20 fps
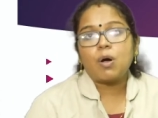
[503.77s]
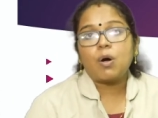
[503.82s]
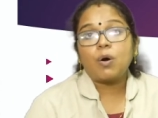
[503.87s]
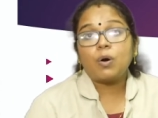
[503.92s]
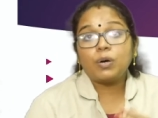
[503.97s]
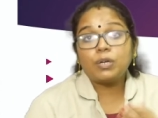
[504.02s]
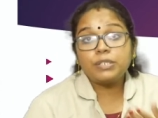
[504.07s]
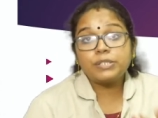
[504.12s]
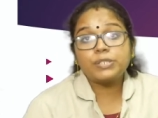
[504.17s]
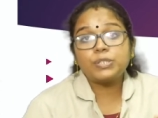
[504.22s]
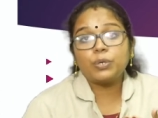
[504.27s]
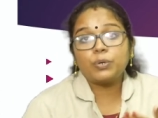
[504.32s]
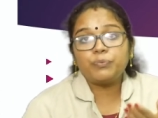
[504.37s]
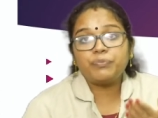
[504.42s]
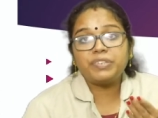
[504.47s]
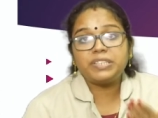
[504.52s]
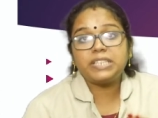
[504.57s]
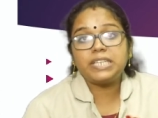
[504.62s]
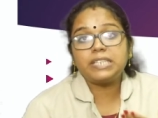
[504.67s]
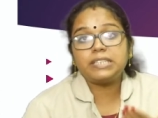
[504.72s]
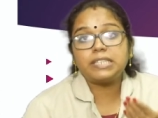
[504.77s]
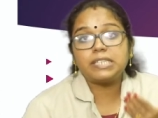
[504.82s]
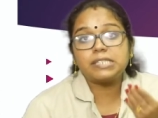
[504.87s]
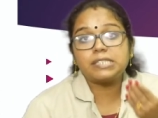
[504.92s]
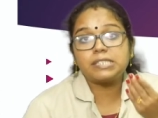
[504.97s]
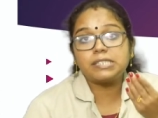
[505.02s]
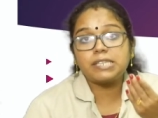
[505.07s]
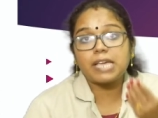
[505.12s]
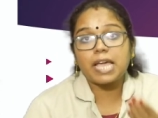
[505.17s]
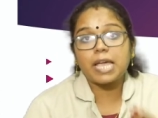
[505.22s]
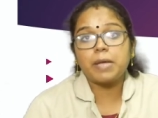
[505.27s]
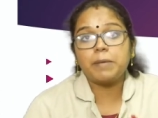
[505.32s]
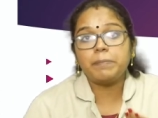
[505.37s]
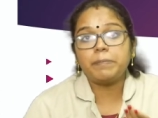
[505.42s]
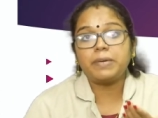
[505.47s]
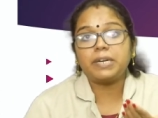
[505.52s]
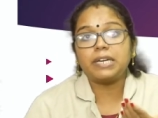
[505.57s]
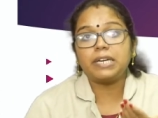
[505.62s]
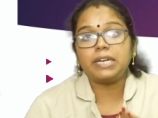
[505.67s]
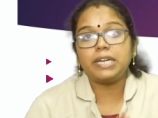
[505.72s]
Also within the same
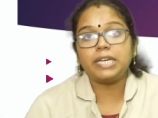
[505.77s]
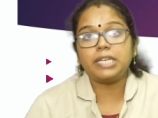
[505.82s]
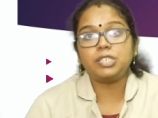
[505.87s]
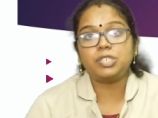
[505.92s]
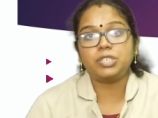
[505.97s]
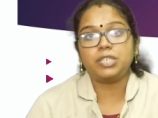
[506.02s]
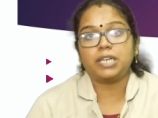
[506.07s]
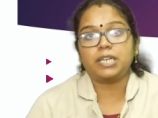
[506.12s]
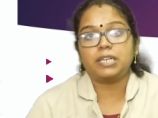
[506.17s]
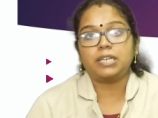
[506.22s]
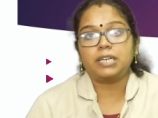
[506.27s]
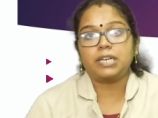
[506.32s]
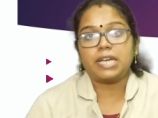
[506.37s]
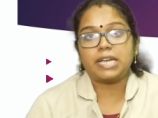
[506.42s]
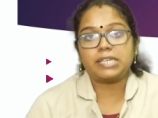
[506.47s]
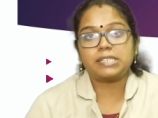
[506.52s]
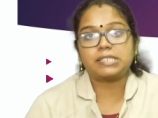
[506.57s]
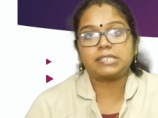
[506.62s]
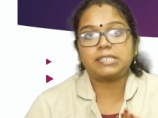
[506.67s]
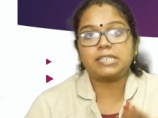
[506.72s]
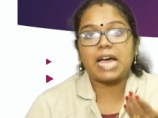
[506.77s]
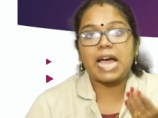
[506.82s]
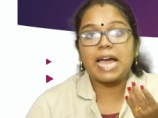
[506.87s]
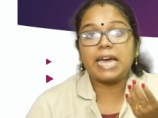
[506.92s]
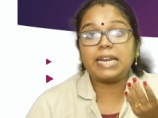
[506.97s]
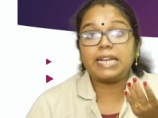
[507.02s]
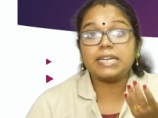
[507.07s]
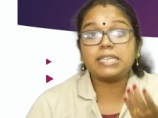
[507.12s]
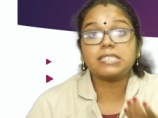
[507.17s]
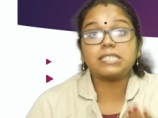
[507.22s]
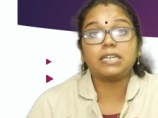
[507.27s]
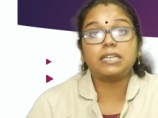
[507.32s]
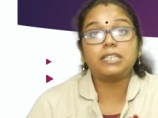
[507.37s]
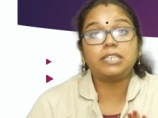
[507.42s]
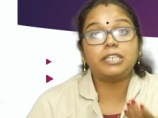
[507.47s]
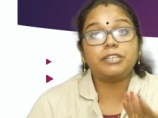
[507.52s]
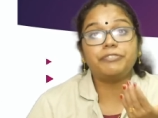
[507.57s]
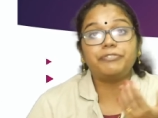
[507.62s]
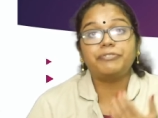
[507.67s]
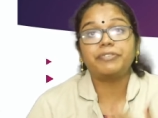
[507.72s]
religion, yes,
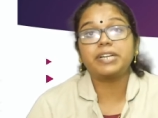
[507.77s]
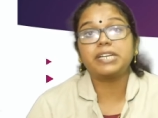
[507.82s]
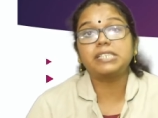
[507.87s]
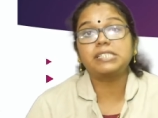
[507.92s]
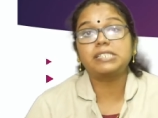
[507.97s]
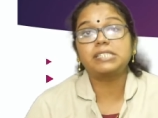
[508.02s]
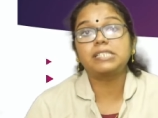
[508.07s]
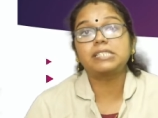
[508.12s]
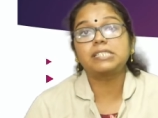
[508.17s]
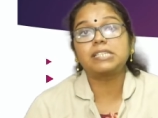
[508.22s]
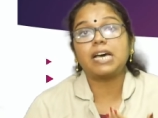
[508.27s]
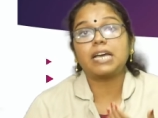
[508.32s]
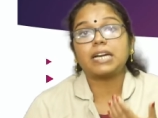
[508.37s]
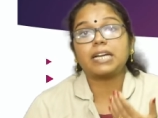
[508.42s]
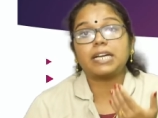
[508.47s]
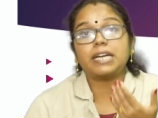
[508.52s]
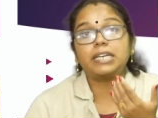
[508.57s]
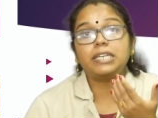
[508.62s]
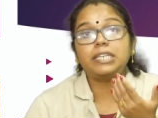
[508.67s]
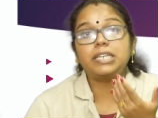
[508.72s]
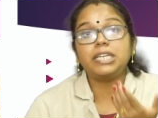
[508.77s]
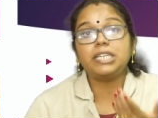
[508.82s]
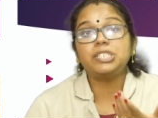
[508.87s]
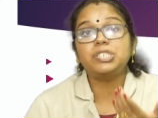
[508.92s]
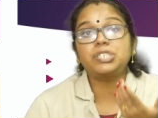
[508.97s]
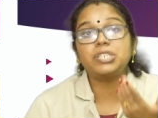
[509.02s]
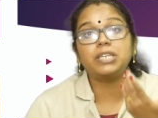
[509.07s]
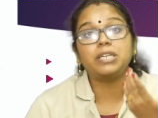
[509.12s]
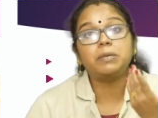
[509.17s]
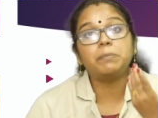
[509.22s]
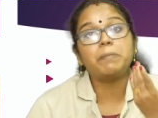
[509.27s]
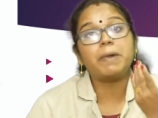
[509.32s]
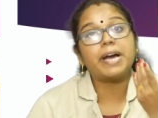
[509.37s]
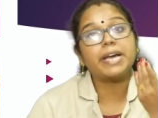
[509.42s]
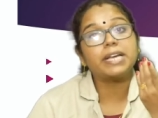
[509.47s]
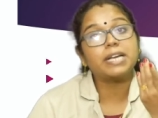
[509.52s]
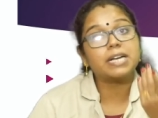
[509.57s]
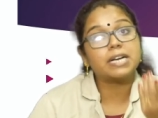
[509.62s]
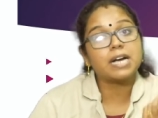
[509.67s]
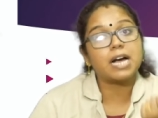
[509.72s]
dialectal differences are conditioned
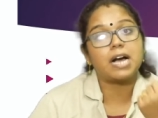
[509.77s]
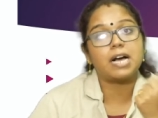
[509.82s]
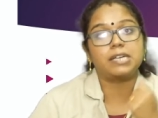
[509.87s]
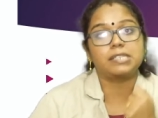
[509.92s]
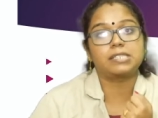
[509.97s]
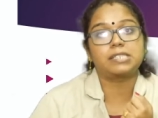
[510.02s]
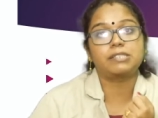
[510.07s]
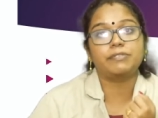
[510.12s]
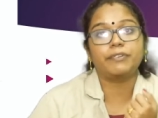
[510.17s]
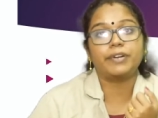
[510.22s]
by caste.